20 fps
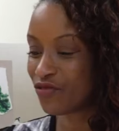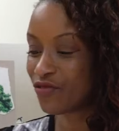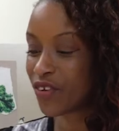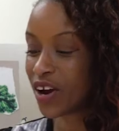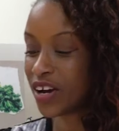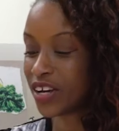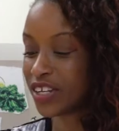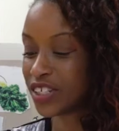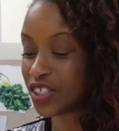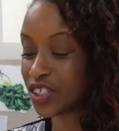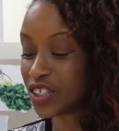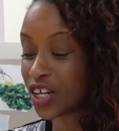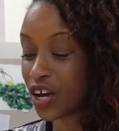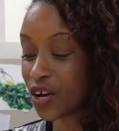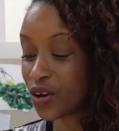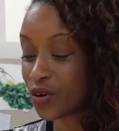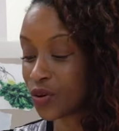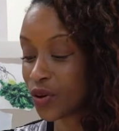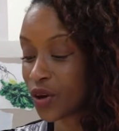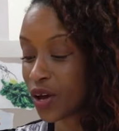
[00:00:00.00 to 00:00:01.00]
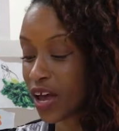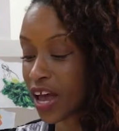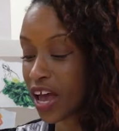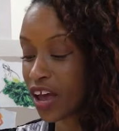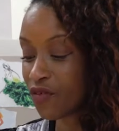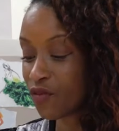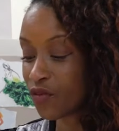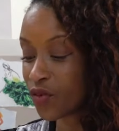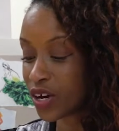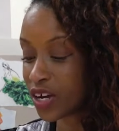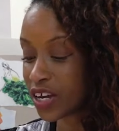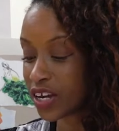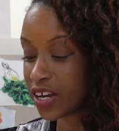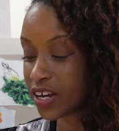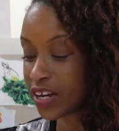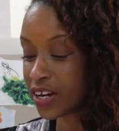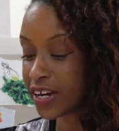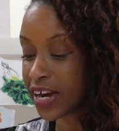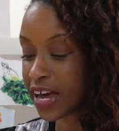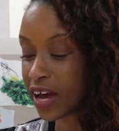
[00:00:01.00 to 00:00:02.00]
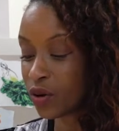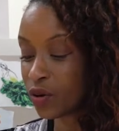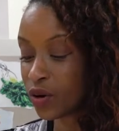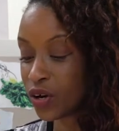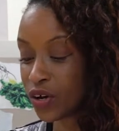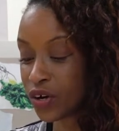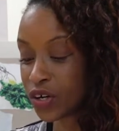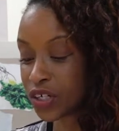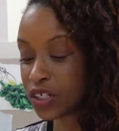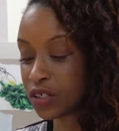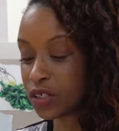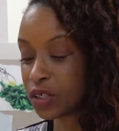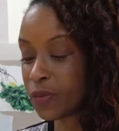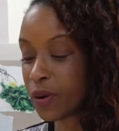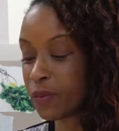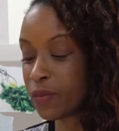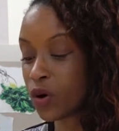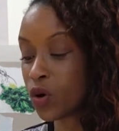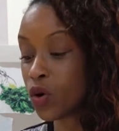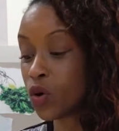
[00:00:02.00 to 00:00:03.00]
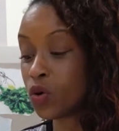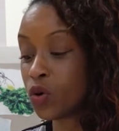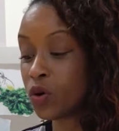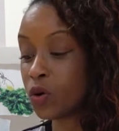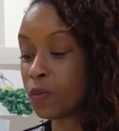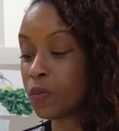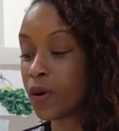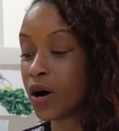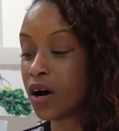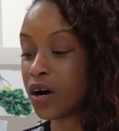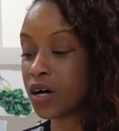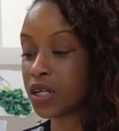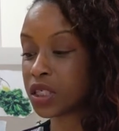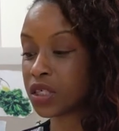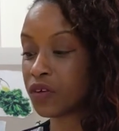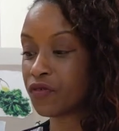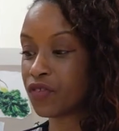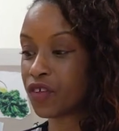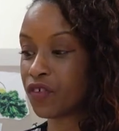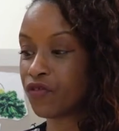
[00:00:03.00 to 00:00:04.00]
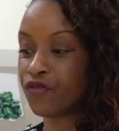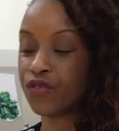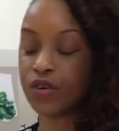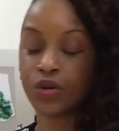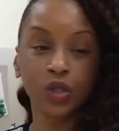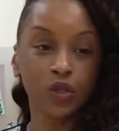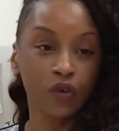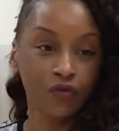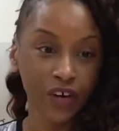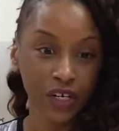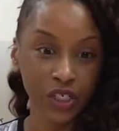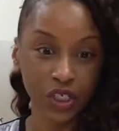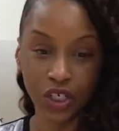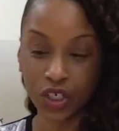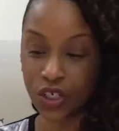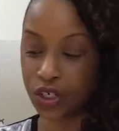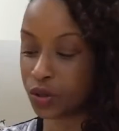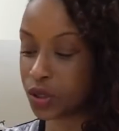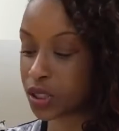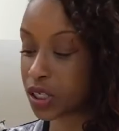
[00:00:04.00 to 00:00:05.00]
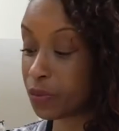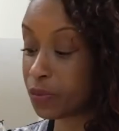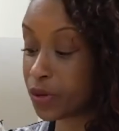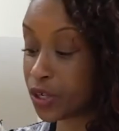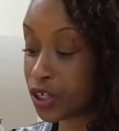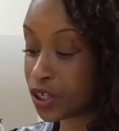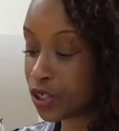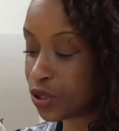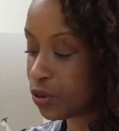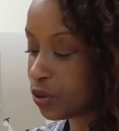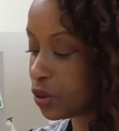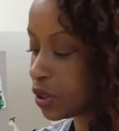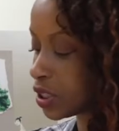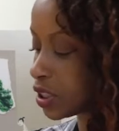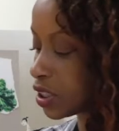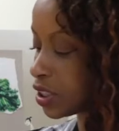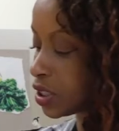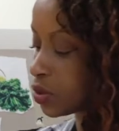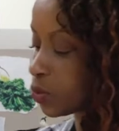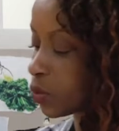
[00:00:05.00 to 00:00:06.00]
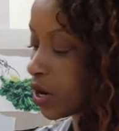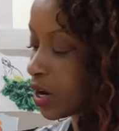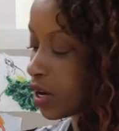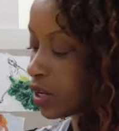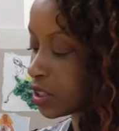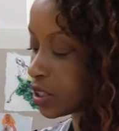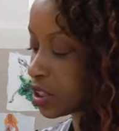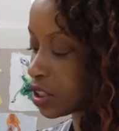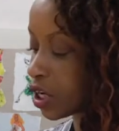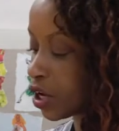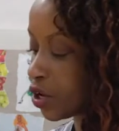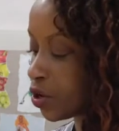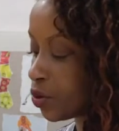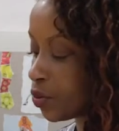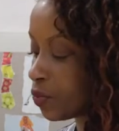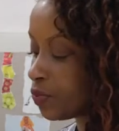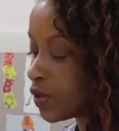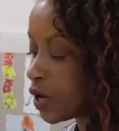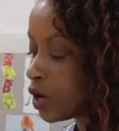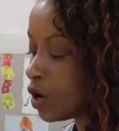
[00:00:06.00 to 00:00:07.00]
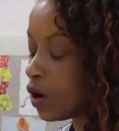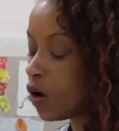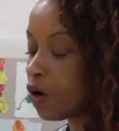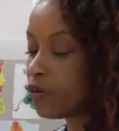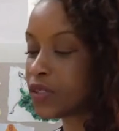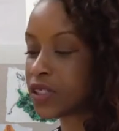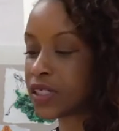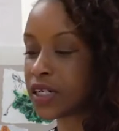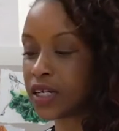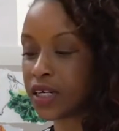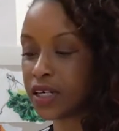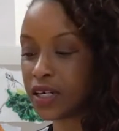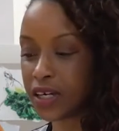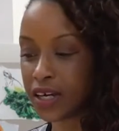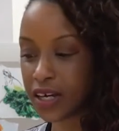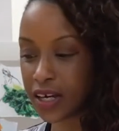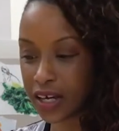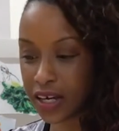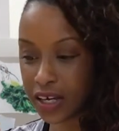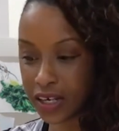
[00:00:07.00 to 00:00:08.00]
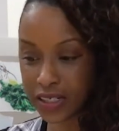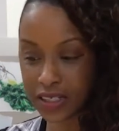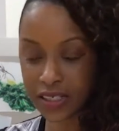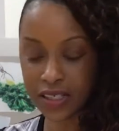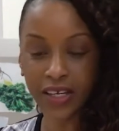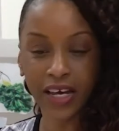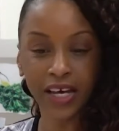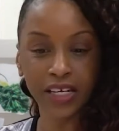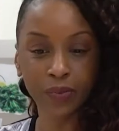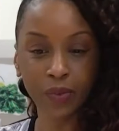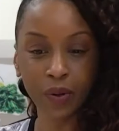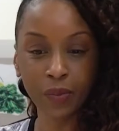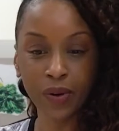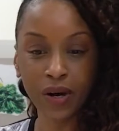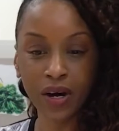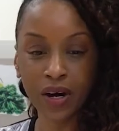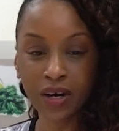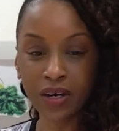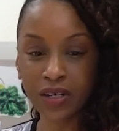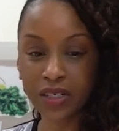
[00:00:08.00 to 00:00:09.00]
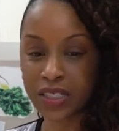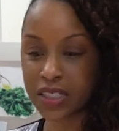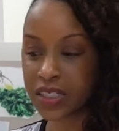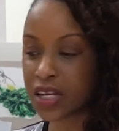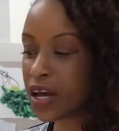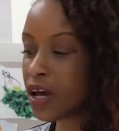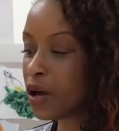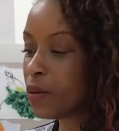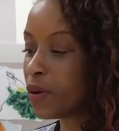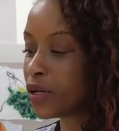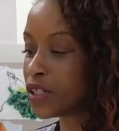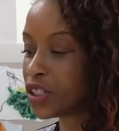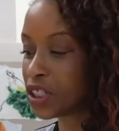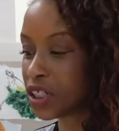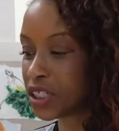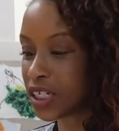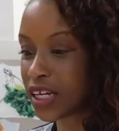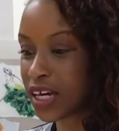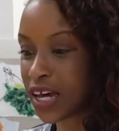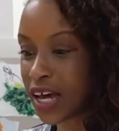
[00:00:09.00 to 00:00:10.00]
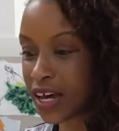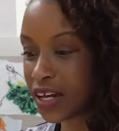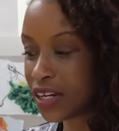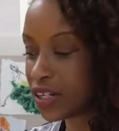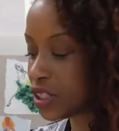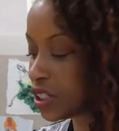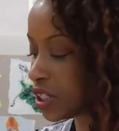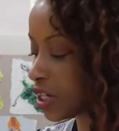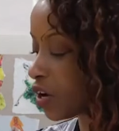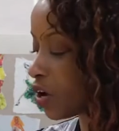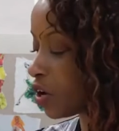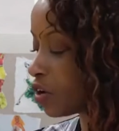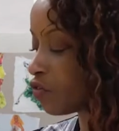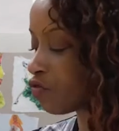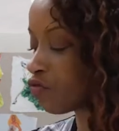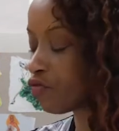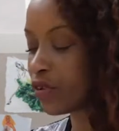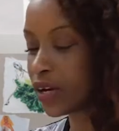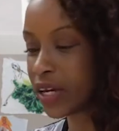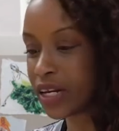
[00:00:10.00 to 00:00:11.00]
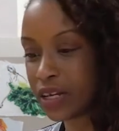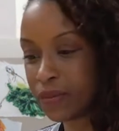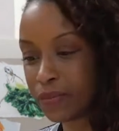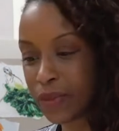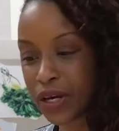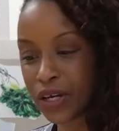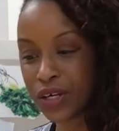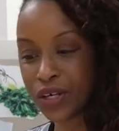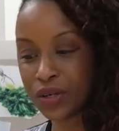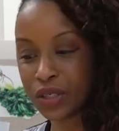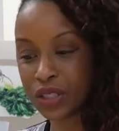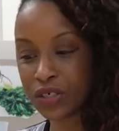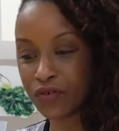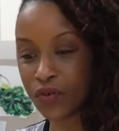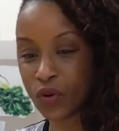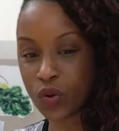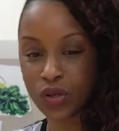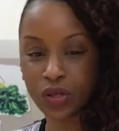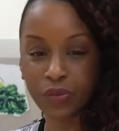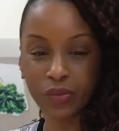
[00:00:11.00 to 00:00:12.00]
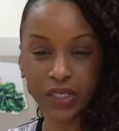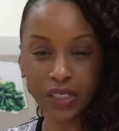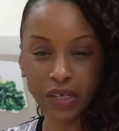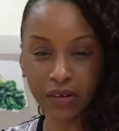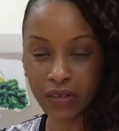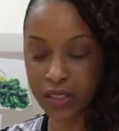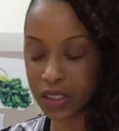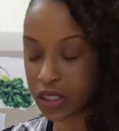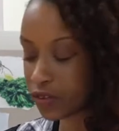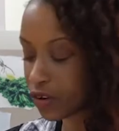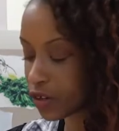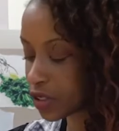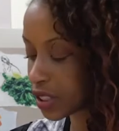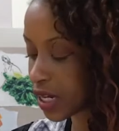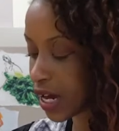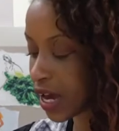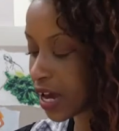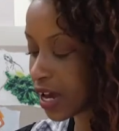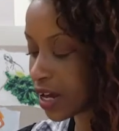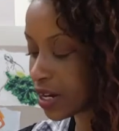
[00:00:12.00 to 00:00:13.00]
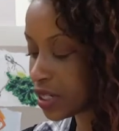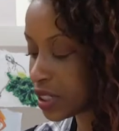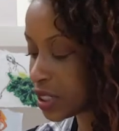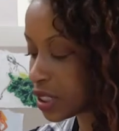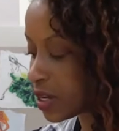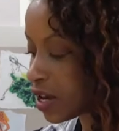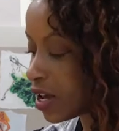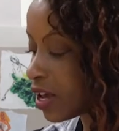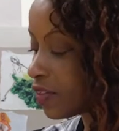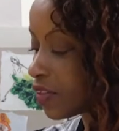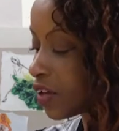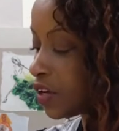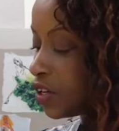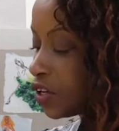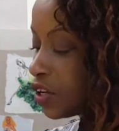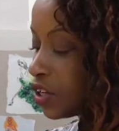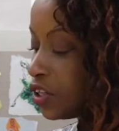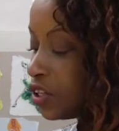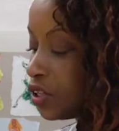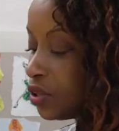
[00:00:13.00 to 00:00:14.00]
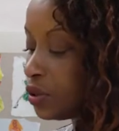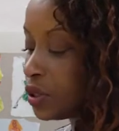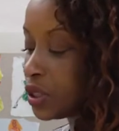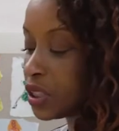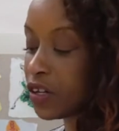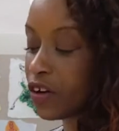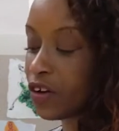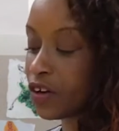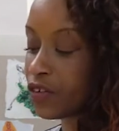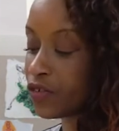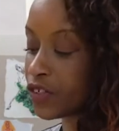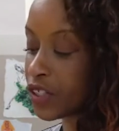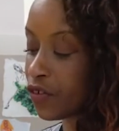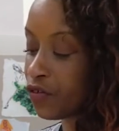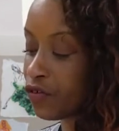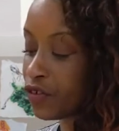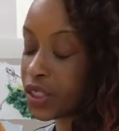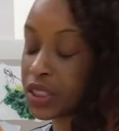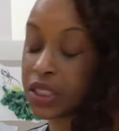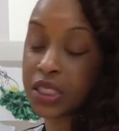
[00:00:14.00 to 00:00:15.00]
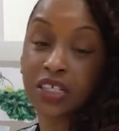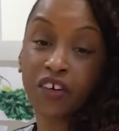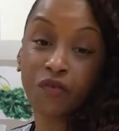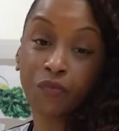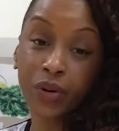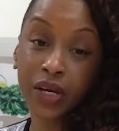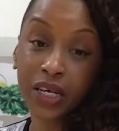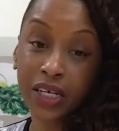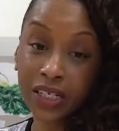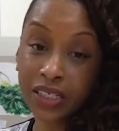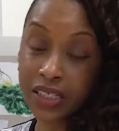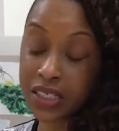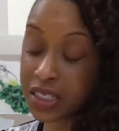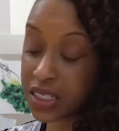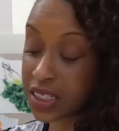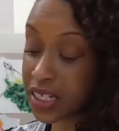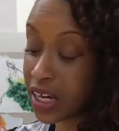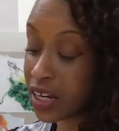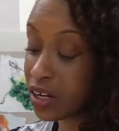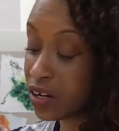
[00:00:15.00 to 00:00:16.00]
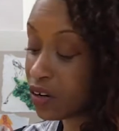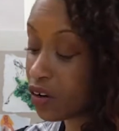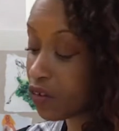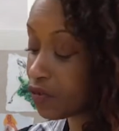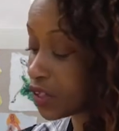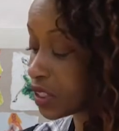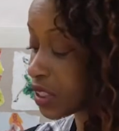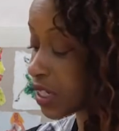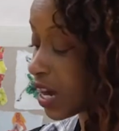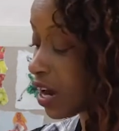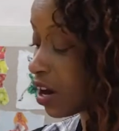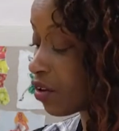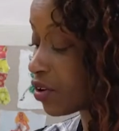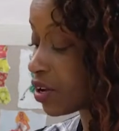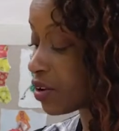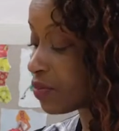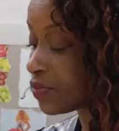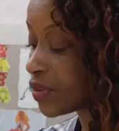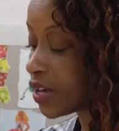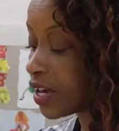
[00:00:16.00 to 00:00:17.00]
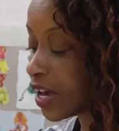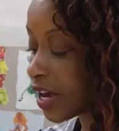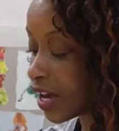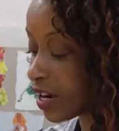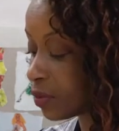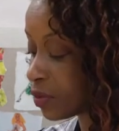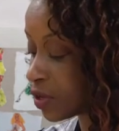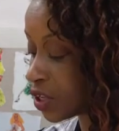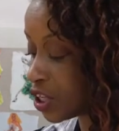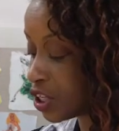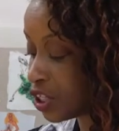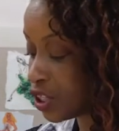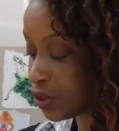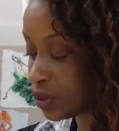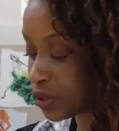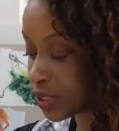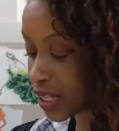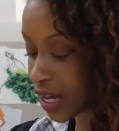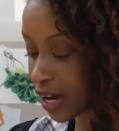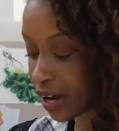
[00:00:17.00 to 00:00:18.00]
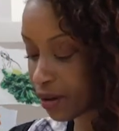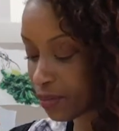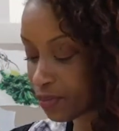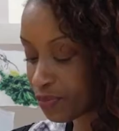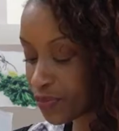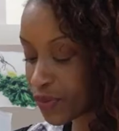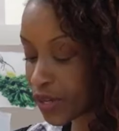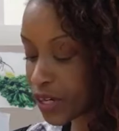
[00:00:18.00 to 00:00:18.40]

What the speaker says: Right, so if we now look, just remember all parts of the fruit or veg that you use can be used as well. So obviously eat the edible parts, but just again to kind of really make use of all the materials you've got to hand. Then you can use, so for instance, I've peeled the skin of this carrot and I'm going to use that.